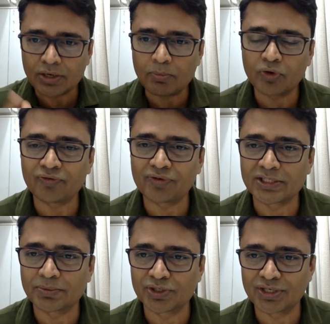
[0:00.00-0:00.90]
amount of
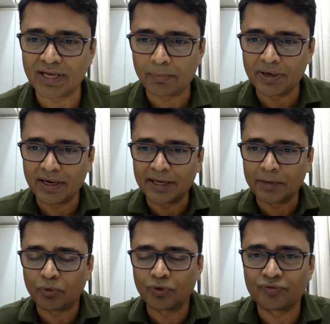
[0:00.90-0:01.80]
transformation happened at
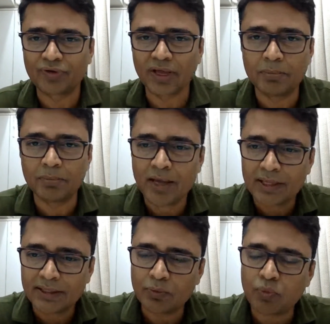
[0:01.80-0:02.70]
that point of time,
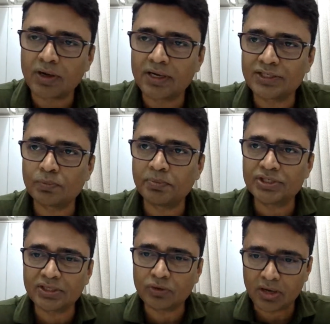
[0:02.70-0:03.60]
that what does
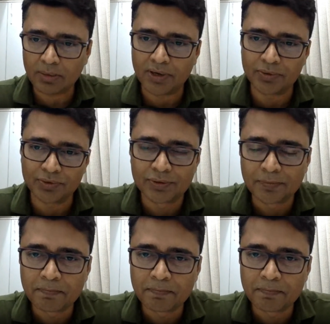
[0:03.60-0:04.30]
Upanishad talk about?